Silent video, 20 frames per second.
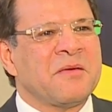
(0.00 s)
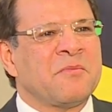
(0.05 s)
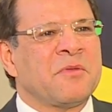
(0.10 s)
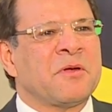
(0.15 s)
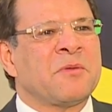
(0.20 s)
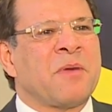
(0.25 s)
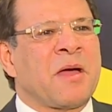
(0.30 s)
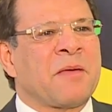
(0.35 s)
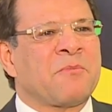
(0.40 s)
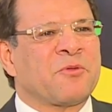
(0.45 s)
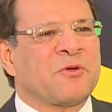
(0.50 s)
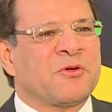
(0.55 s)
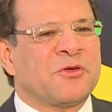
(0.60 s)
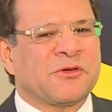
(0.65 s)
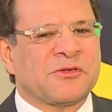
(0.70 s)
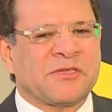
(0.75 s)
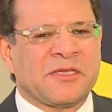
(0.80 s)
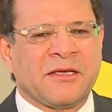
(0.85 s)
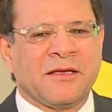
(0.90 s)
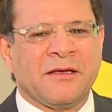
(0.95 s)
but by
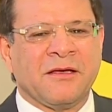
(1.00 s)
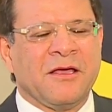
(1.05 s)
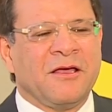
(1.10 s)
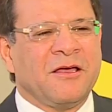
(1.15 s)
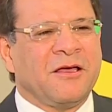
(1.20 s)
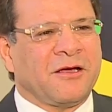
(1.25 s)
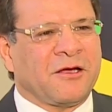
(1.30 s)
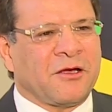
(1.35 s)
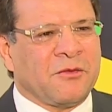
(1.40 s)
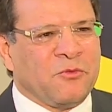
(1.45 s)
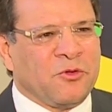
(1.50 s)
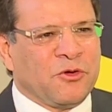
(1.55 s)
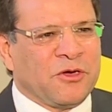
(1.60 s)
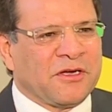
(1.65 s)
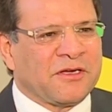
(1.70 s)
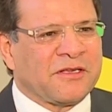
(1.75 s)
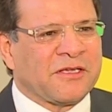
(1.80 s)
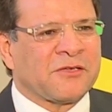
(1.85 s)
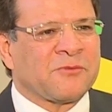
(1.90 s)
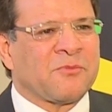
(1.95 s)
producing
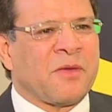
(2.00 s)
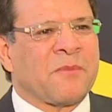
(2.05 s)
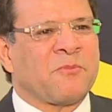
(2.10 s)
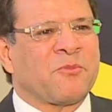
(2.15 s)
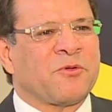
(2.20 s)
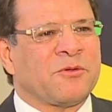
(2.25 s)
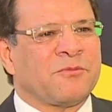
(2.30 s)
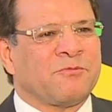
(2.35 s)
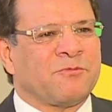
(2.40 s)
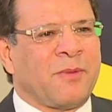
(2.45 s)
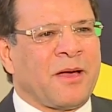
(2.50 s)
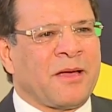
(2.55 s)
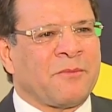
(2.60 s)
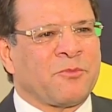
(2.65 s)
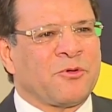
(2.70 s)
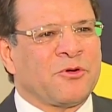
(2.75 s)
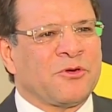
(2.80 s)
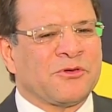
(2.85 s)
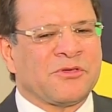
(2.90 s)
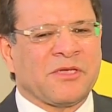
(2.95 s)
communities, by
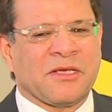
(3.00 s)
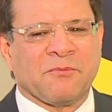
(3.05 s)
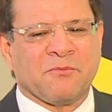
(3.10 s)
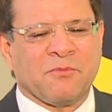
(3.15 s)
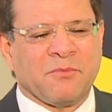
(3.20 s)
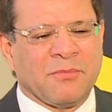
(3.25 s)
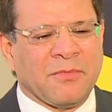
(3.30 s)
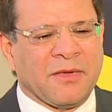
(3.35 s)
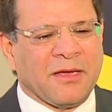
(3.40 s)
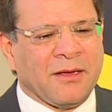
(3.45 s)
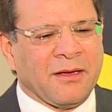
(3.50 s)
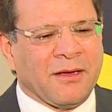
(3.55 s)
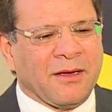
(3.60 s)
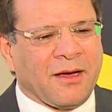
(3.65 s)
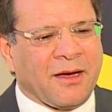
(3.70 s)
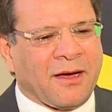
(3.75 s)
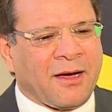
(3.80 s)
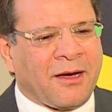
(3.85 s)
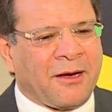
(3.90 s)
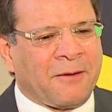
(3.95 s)
producing
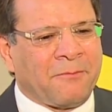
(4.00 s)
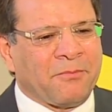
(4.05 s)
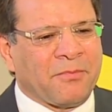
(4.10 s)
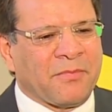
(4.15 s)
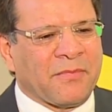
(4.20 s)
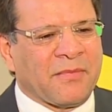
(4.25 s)
an